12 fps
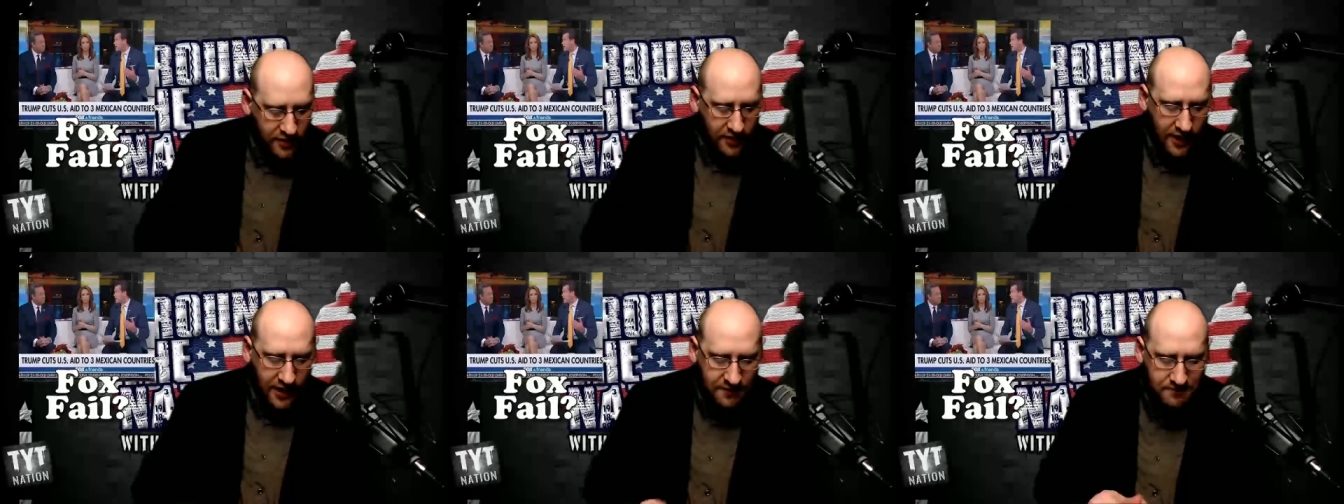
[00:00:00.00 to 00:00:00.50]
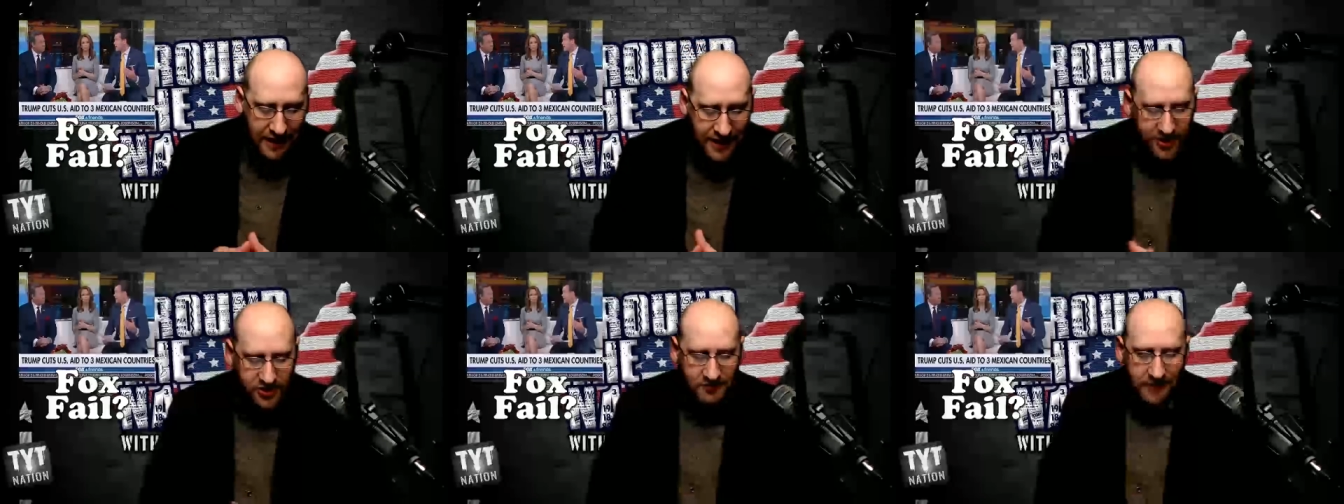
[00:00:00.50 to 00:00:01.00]
Uh, many
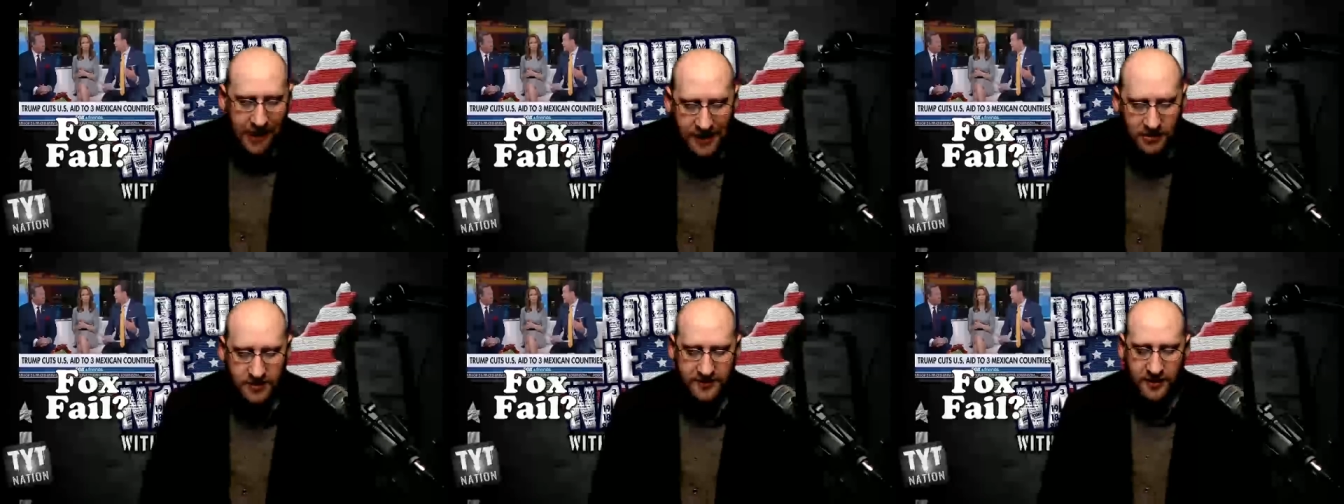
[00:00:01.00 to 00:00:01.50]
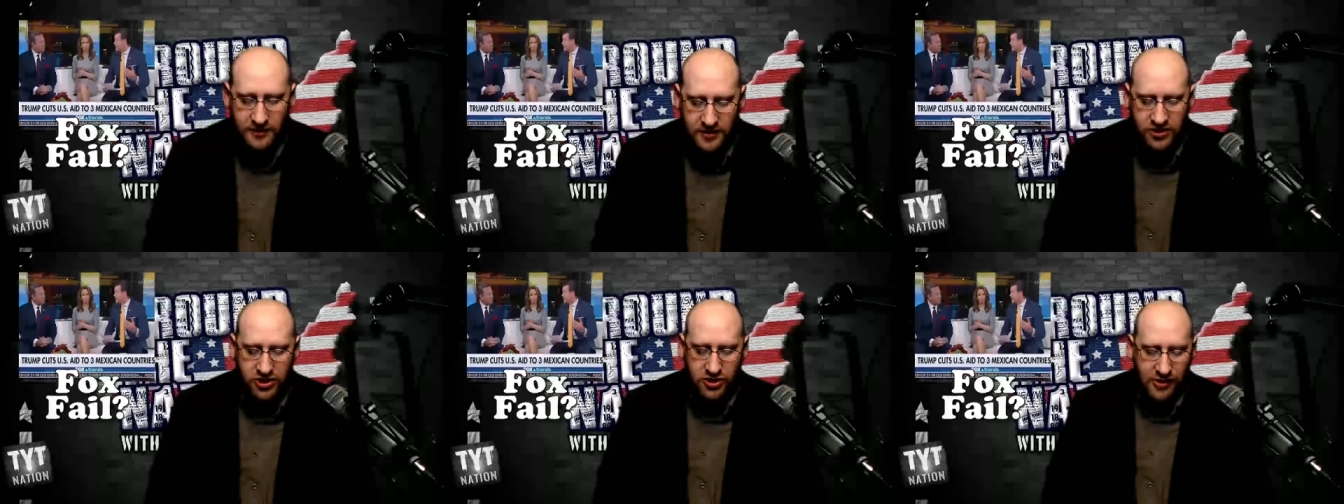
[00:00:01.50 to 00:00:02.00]
of the migrants coming to the
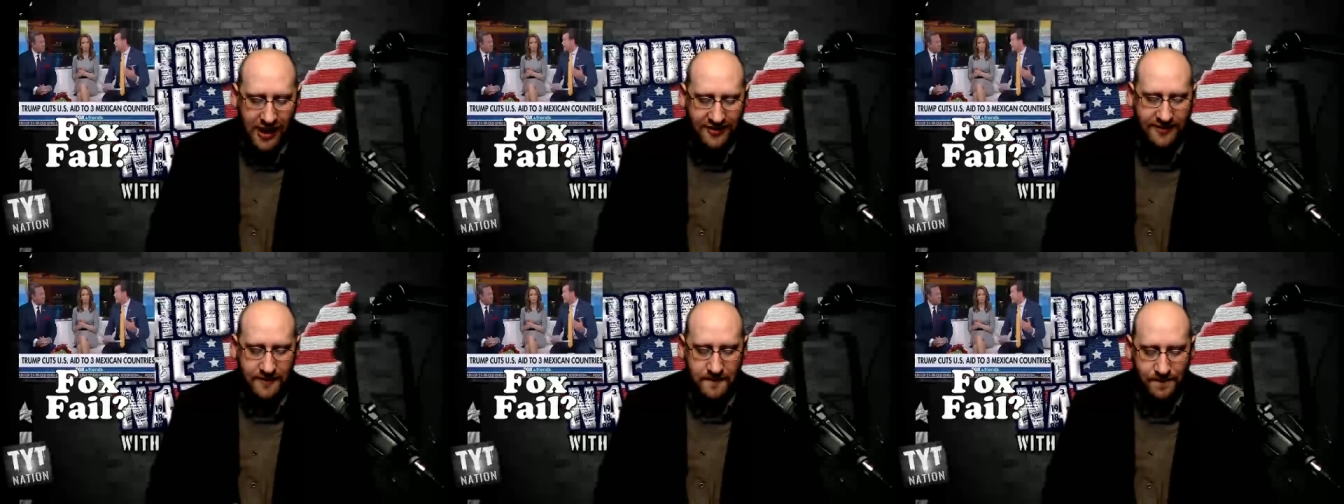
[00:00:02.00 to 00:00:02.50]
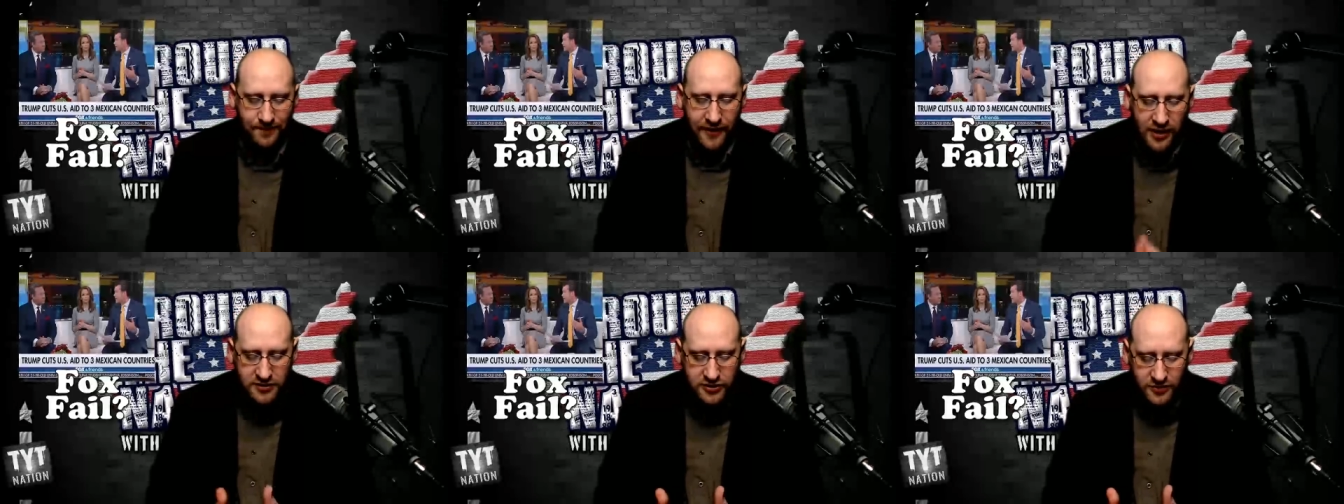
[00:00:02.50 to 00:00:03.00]
U.S. are
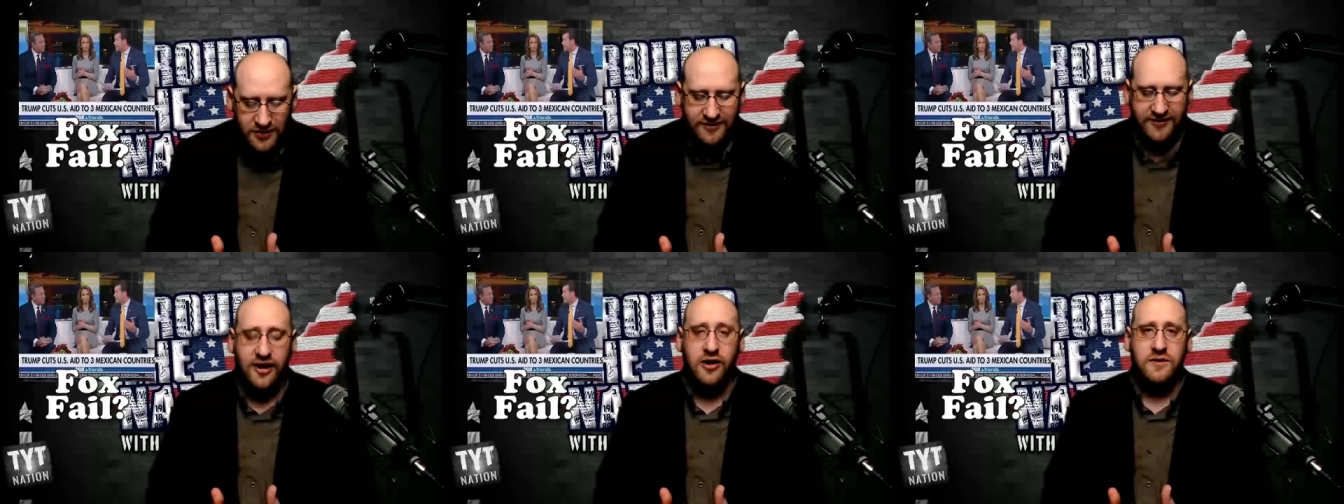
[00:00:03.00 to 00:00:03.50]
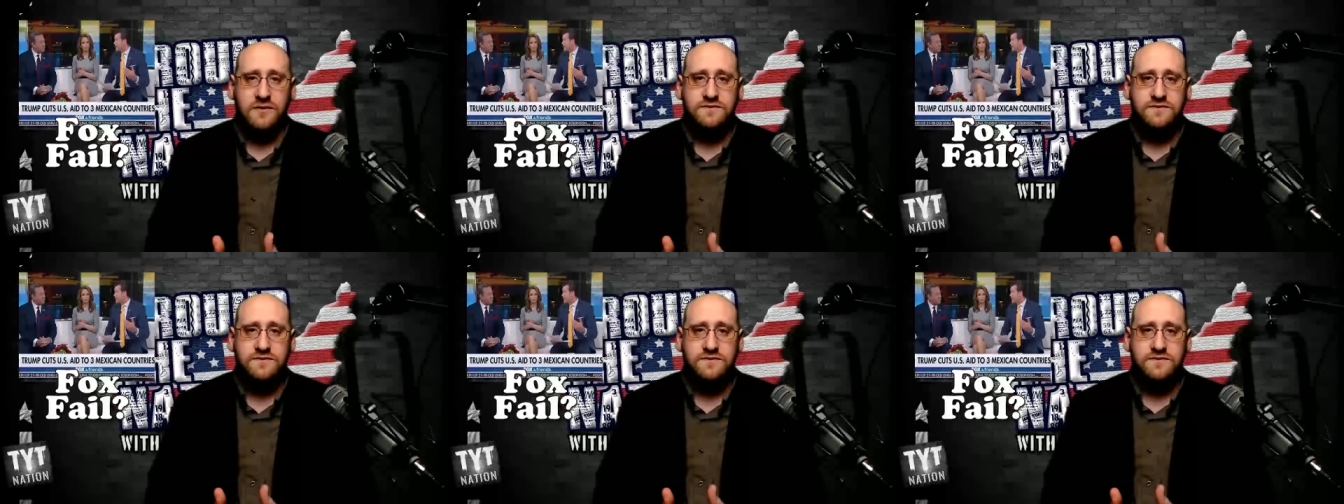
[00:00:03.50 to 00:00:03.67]
doing so.